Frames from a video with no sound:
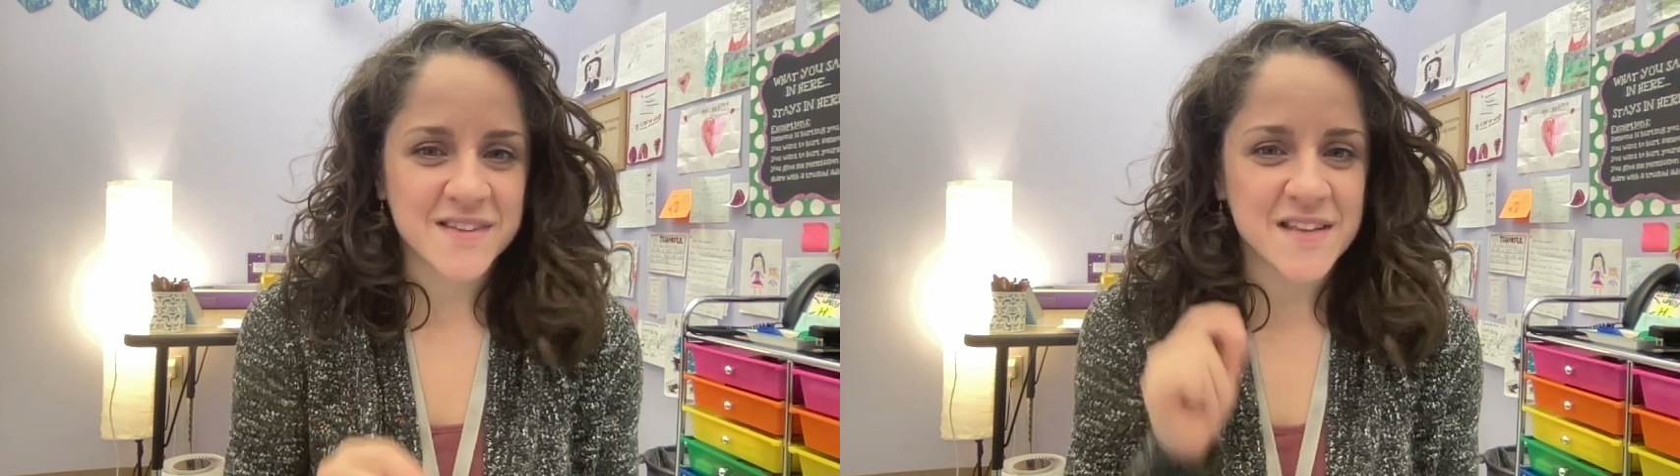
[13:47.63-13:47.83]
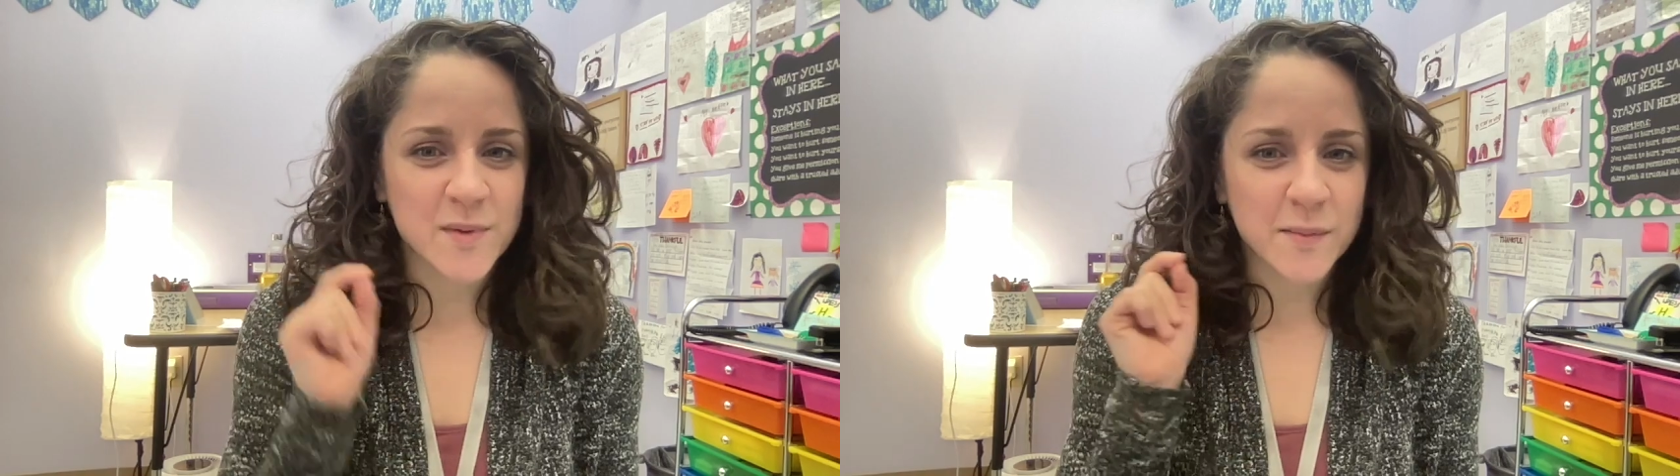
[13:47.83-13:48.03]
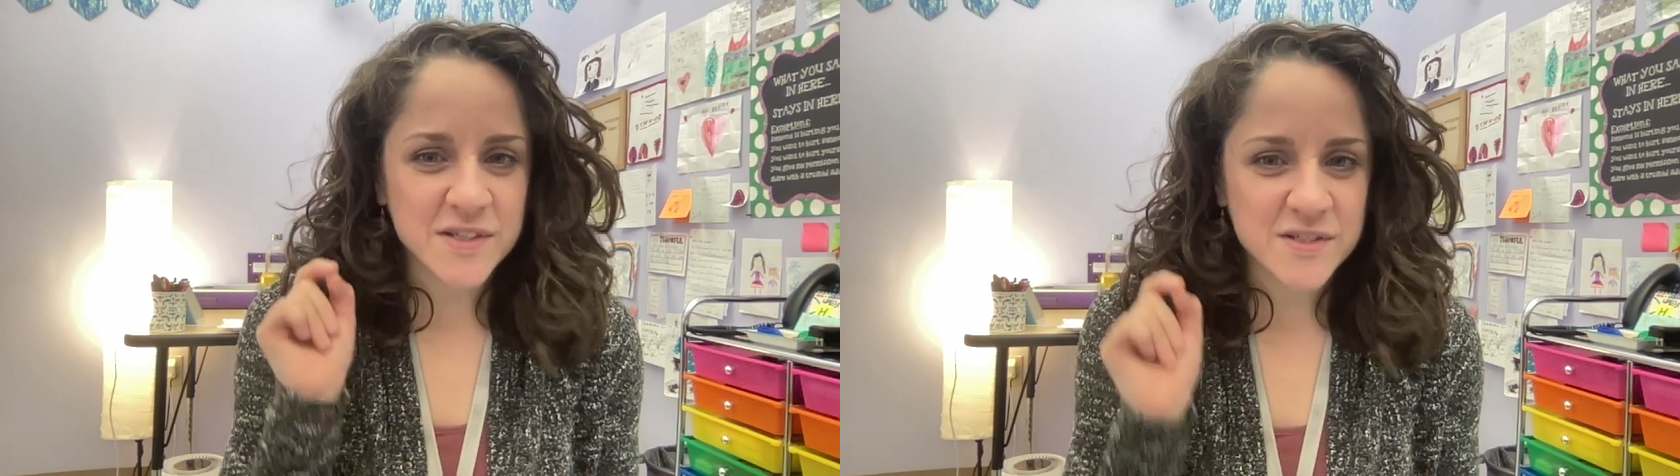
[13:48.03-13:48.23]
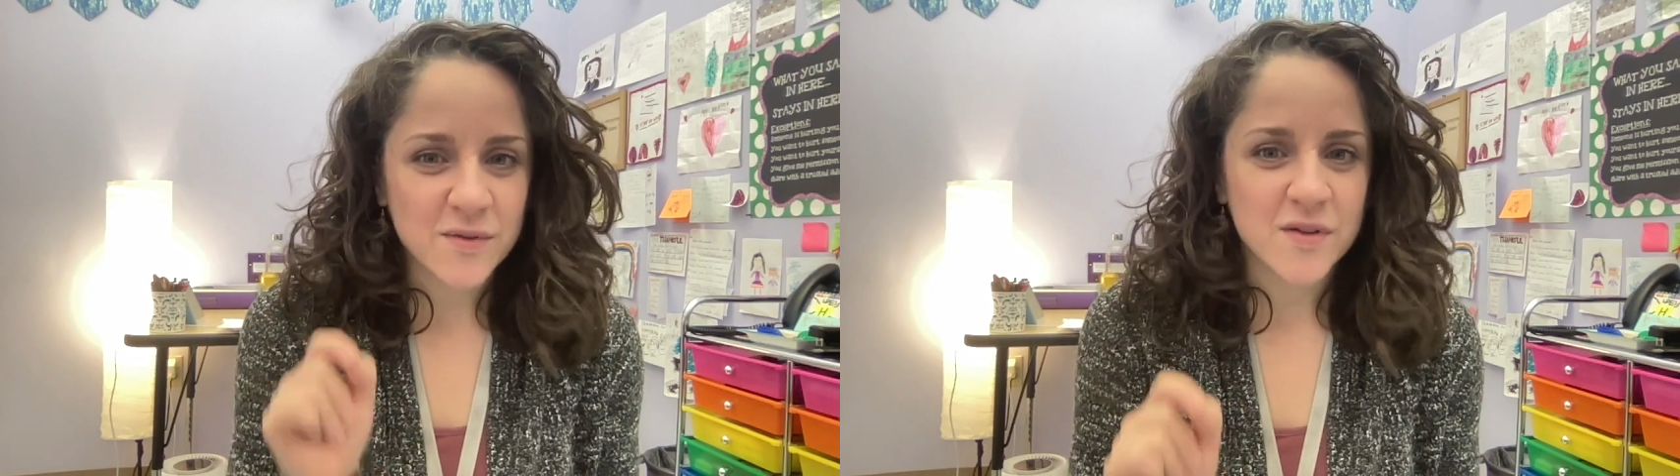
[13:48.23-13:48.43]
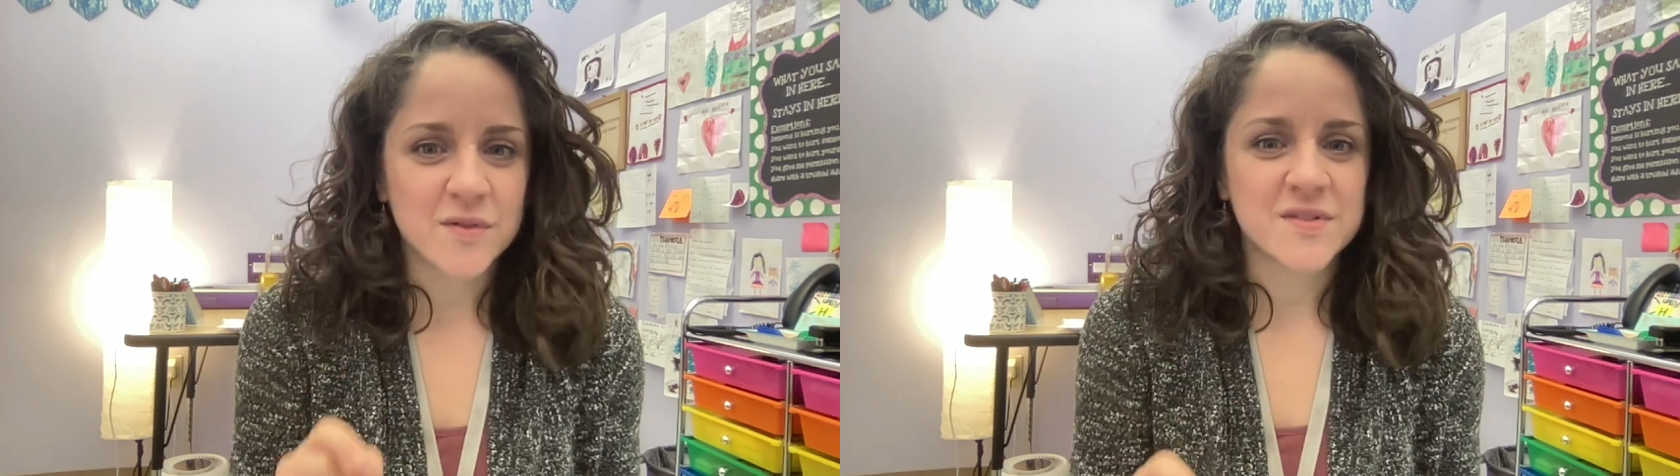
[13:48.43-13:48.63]
That's why we
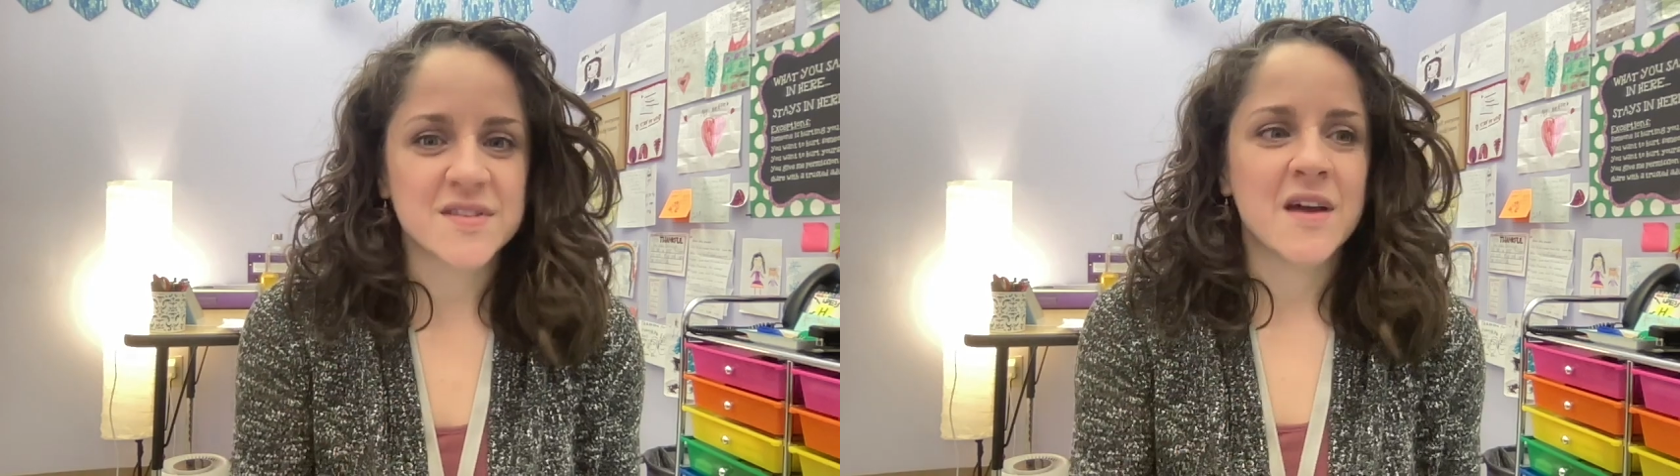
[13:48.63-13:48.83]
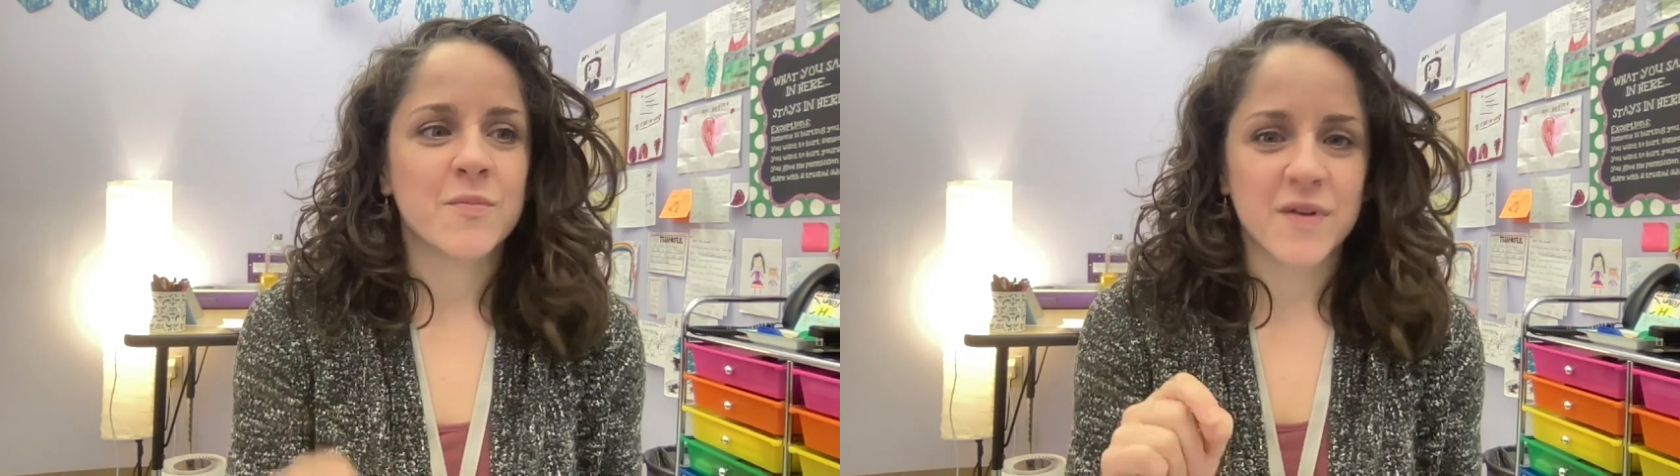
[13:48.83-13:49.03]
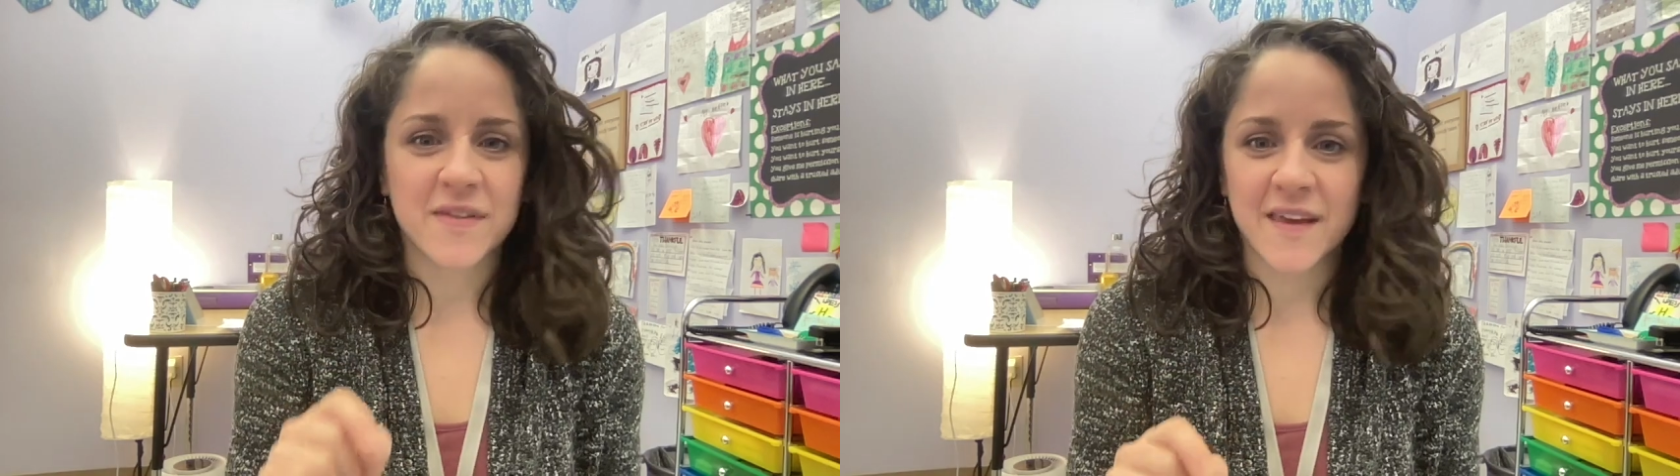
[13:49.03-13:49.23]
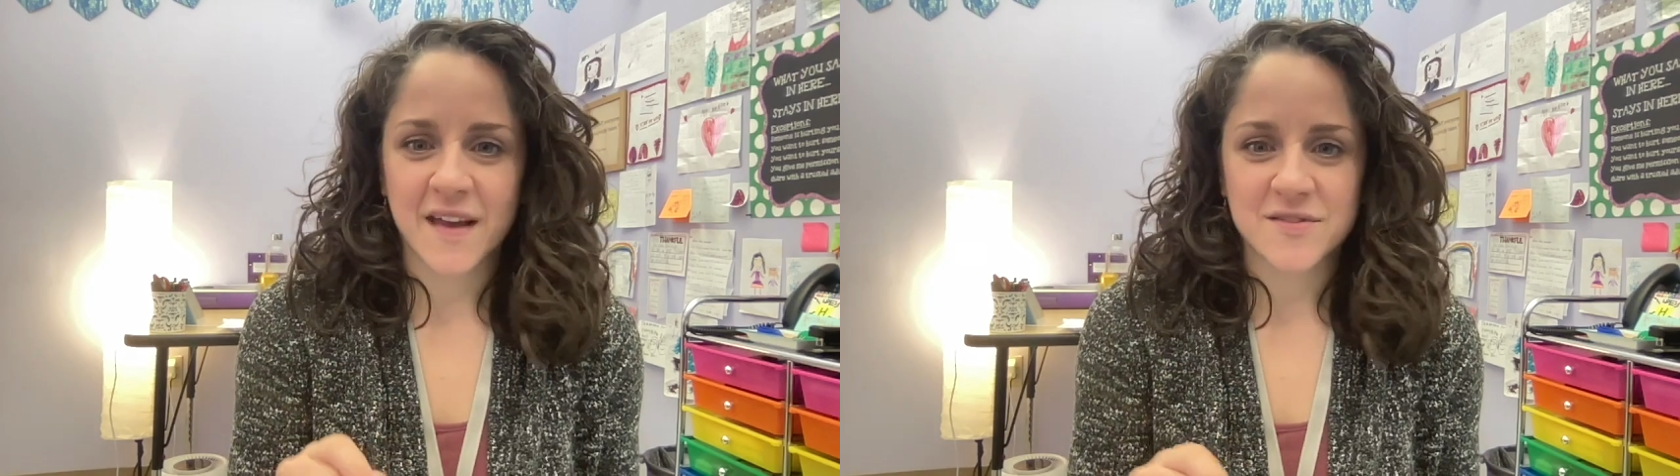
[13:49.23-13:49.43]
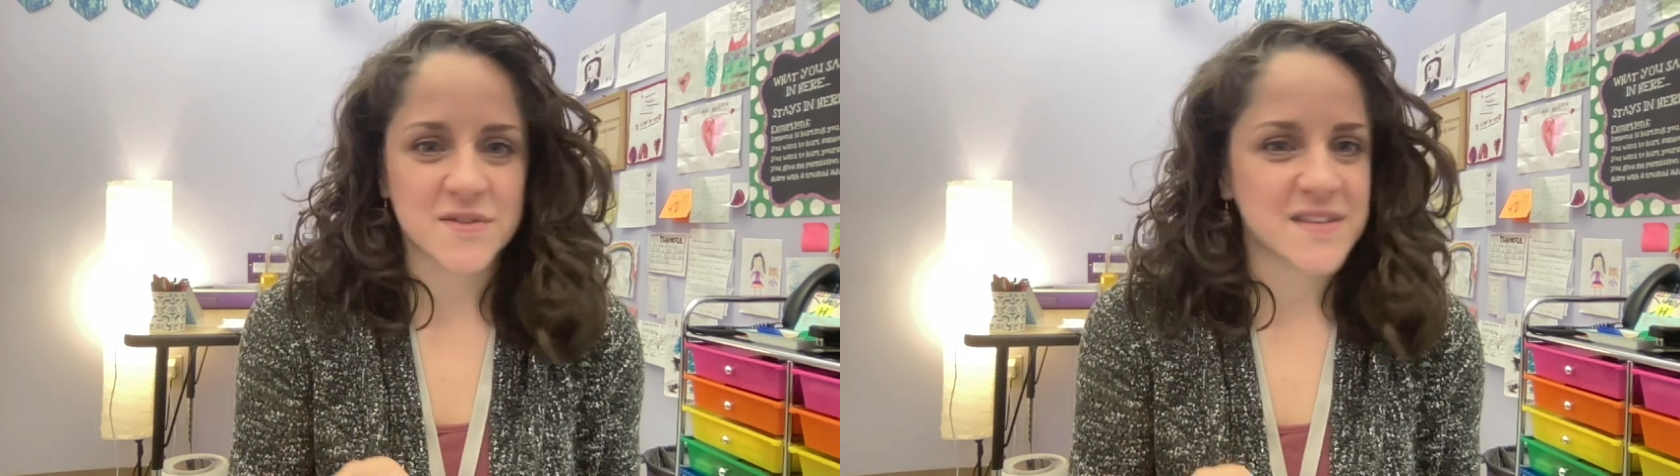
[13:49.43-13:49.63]
do those breathing
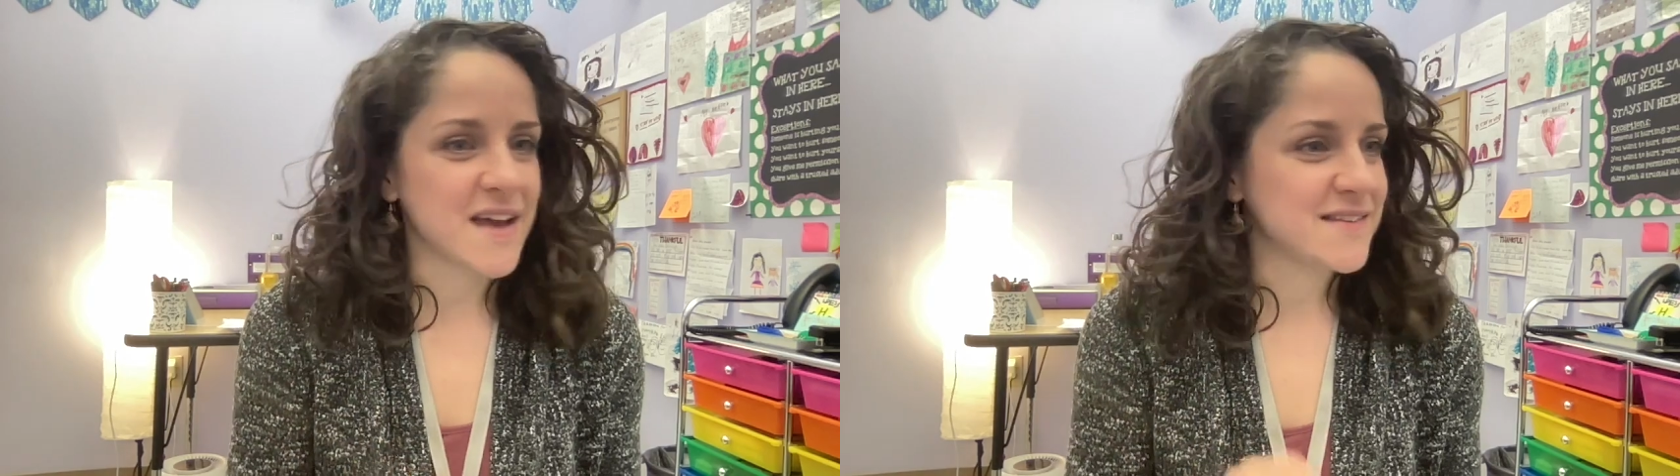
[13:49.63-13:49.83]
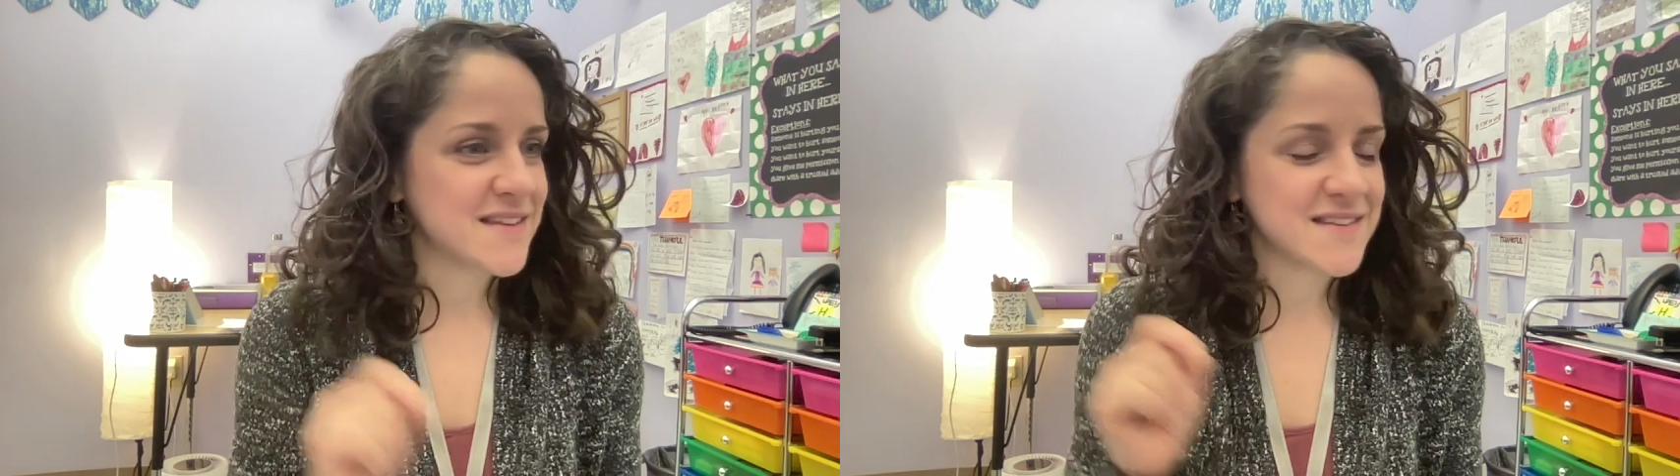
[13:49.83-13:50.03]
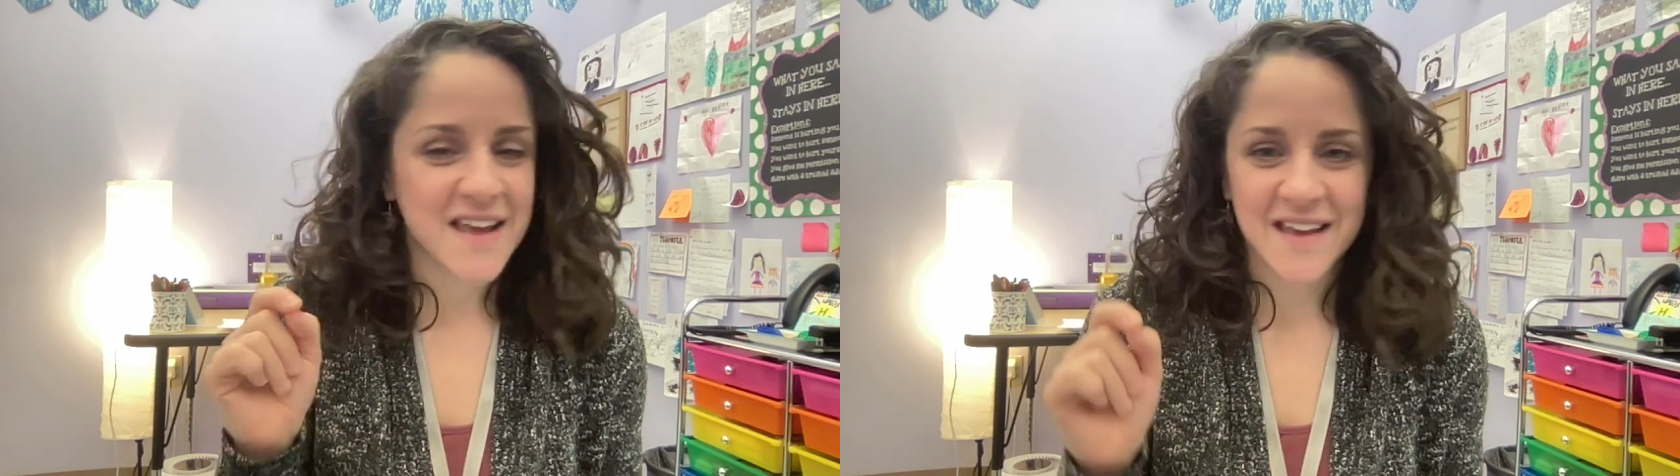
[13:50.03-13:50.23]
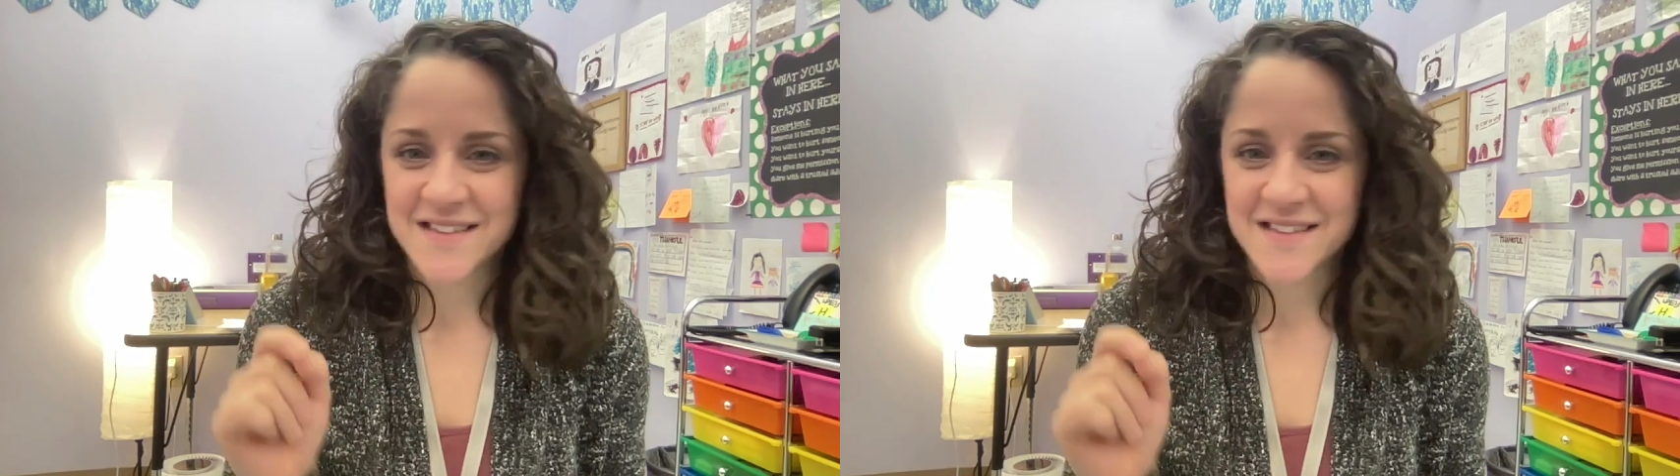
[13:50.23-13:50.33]
exercises.